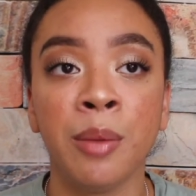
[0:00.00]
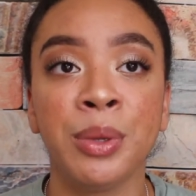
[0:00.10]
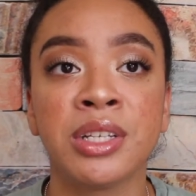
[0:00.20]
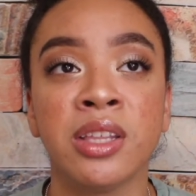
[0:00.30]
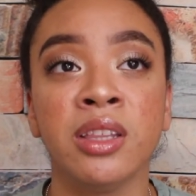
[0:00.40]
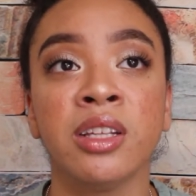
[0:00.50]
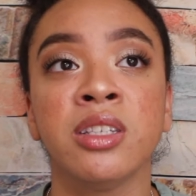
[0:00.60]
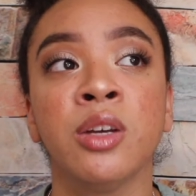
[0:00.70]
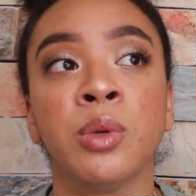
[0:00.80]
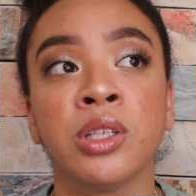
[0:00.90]
because I think
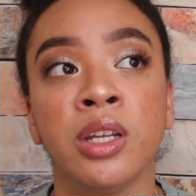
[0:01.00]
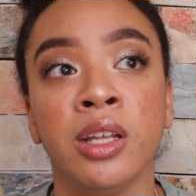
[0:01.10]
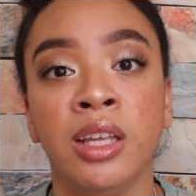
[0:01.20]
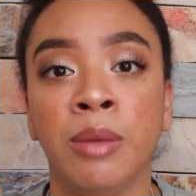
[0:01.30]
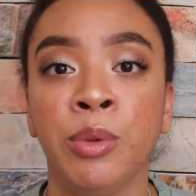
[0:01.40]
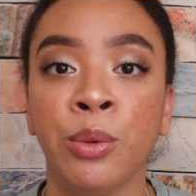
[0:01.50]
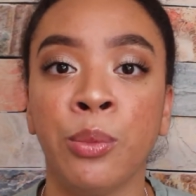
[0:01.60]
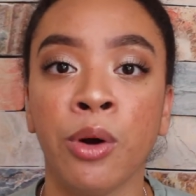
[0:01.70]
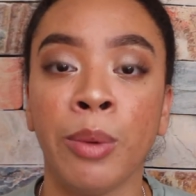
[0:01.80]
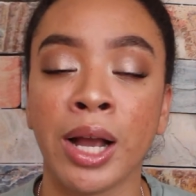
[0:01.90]
that's like what's going to keep you
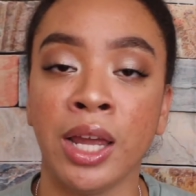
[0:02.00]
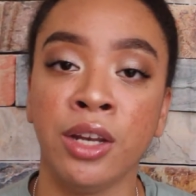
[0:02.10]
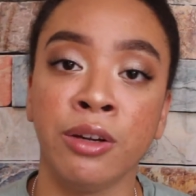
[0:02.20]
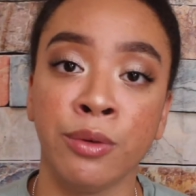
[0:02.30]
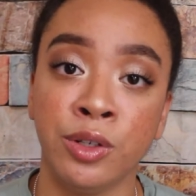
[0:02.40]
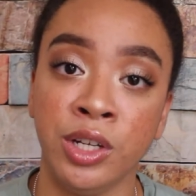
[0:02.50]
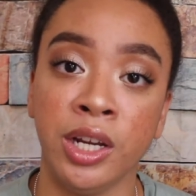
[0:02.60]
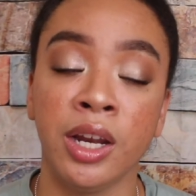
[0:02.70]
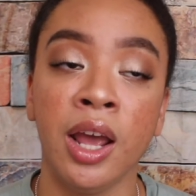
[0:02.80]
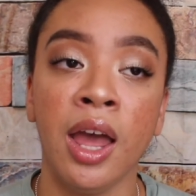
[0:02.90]
more back in your
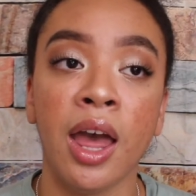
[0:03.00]
routine.